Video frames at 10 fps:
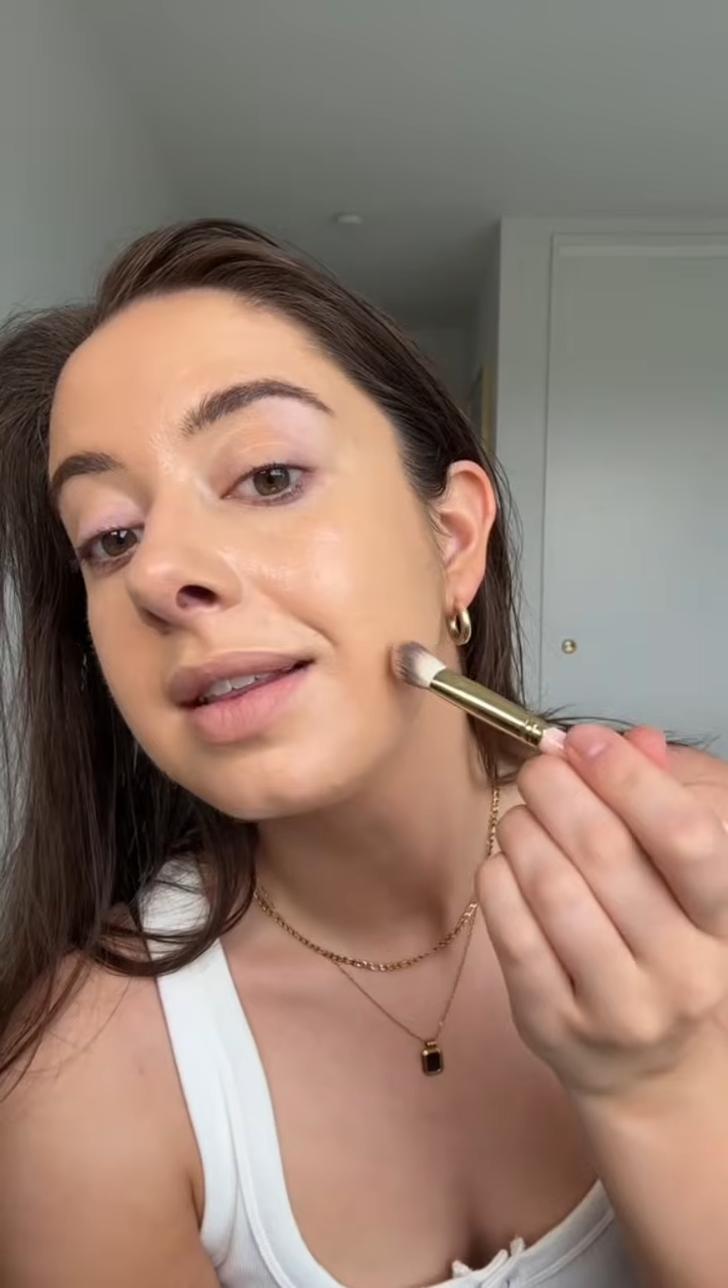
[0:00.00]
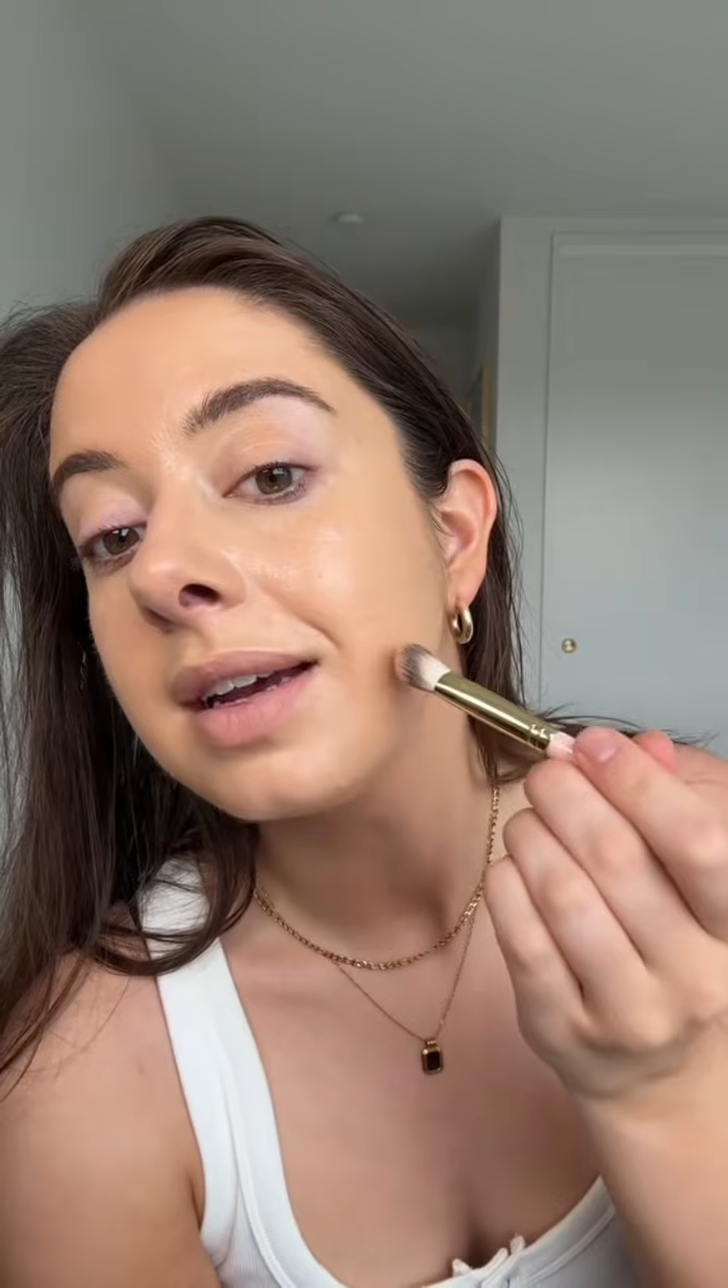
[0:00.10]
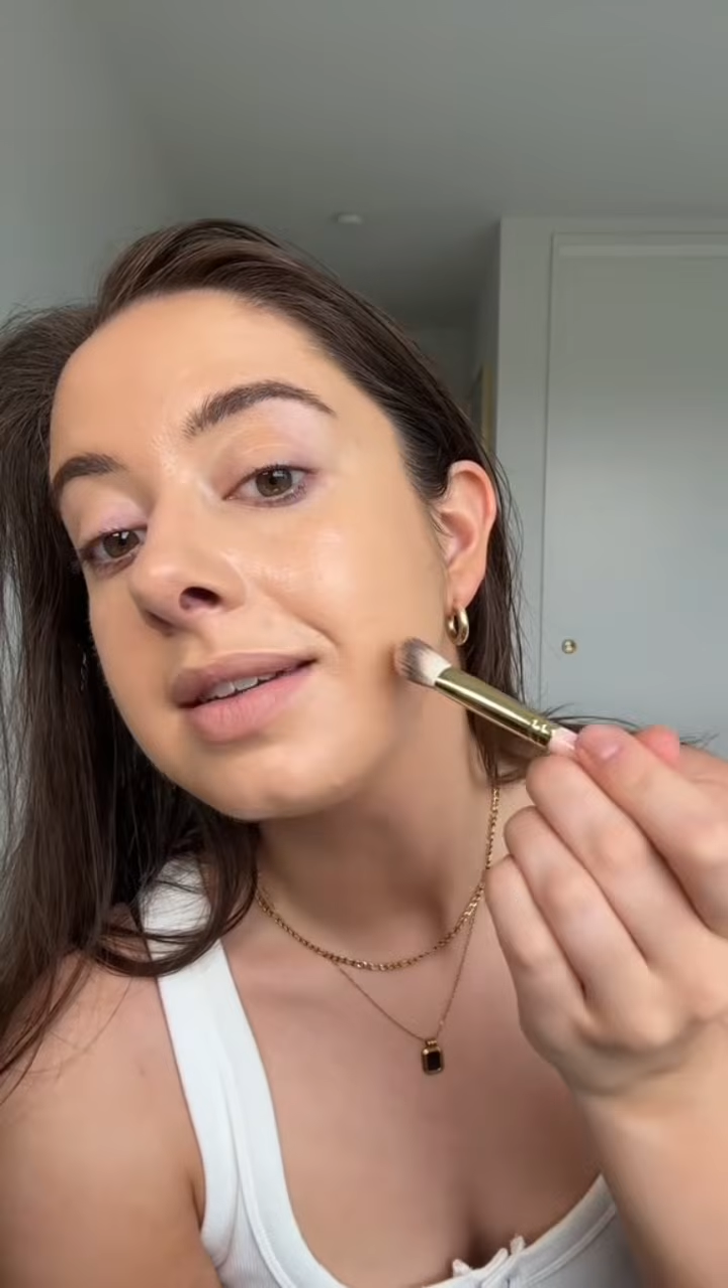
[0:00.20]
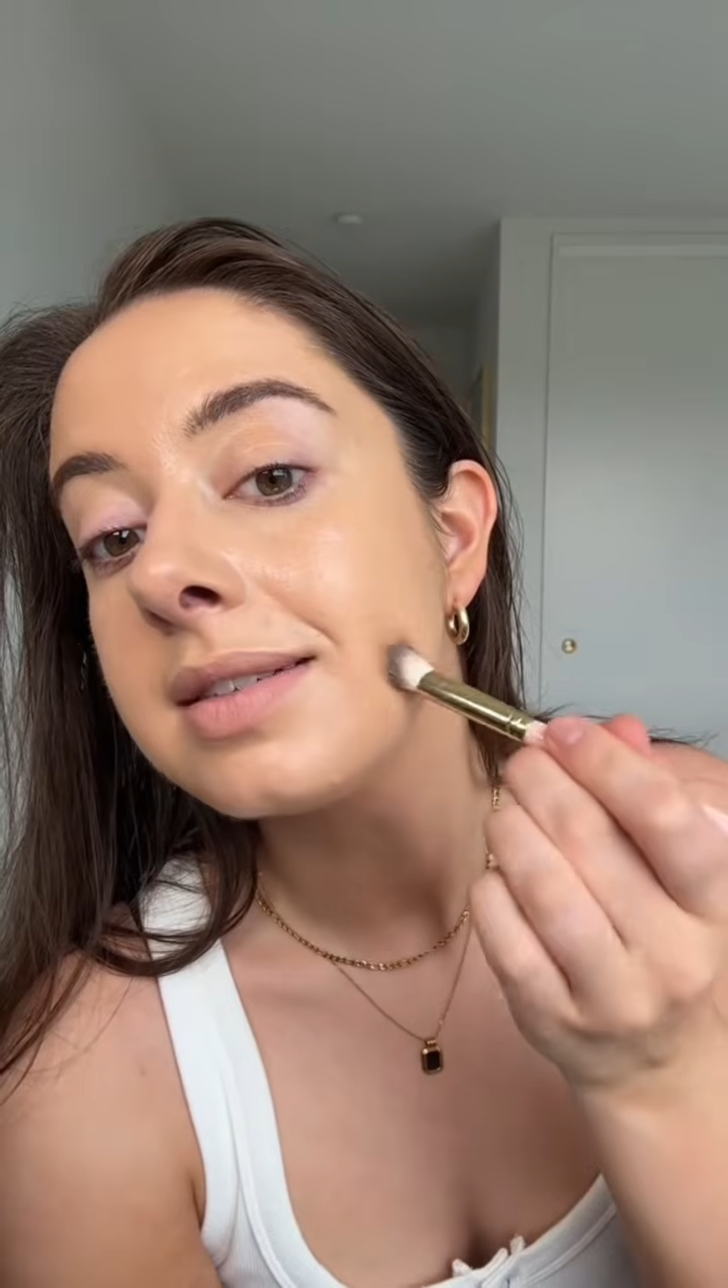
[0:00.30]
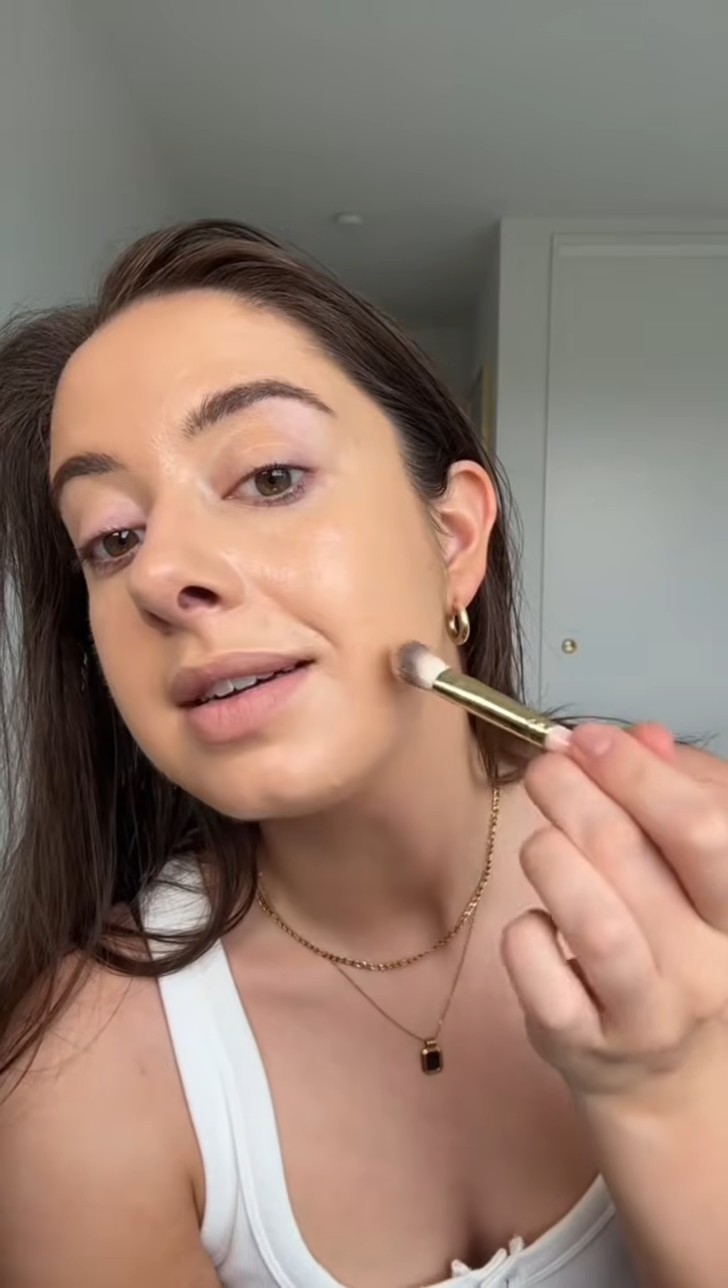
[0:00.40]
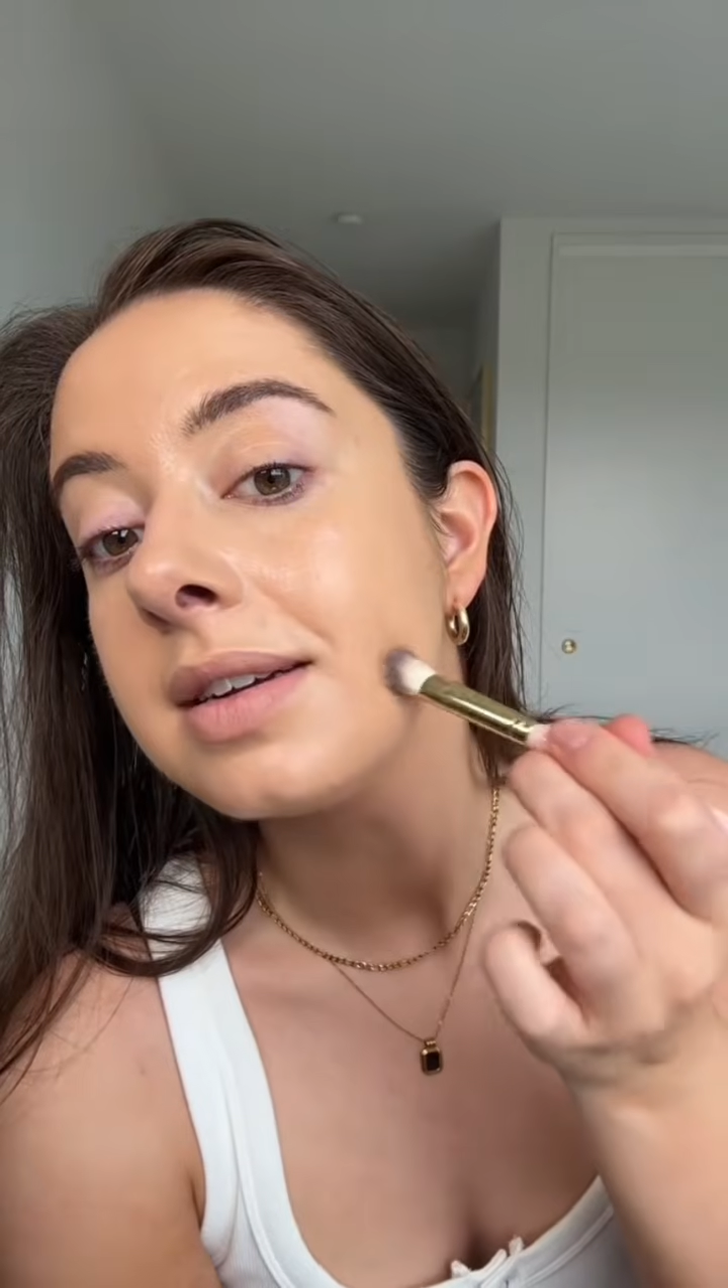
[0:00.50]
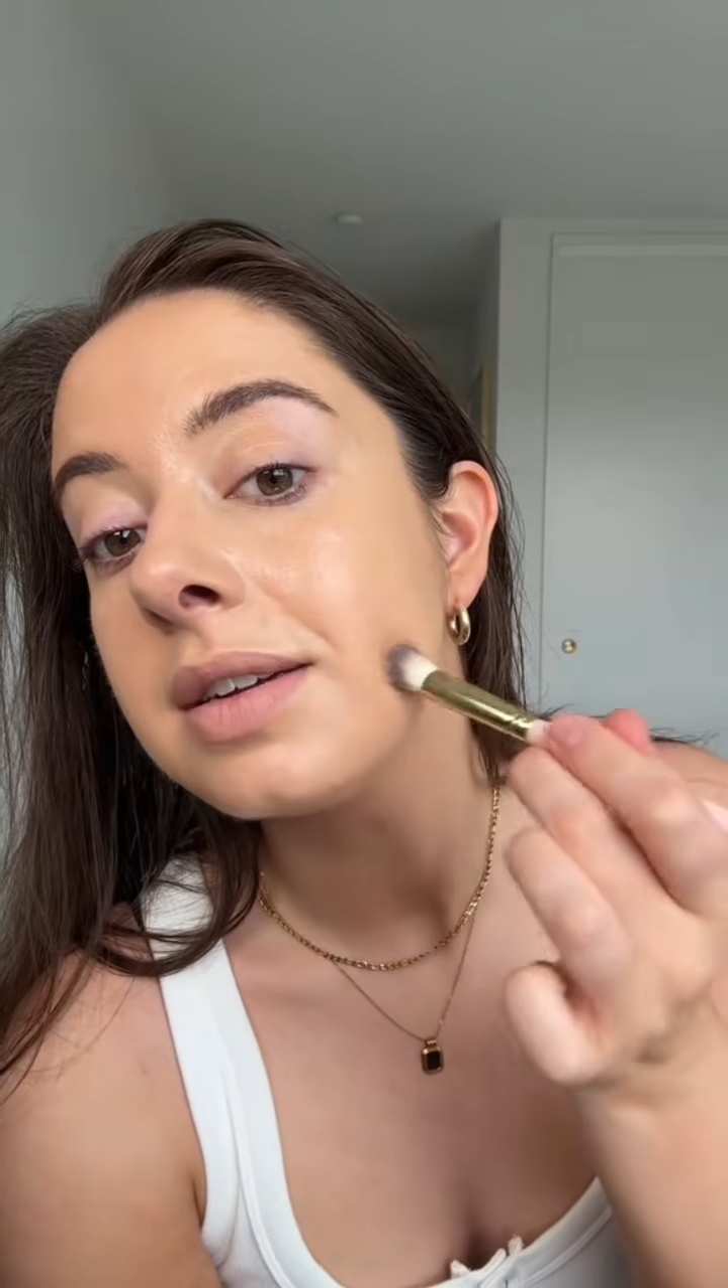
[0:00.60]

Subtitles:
That said,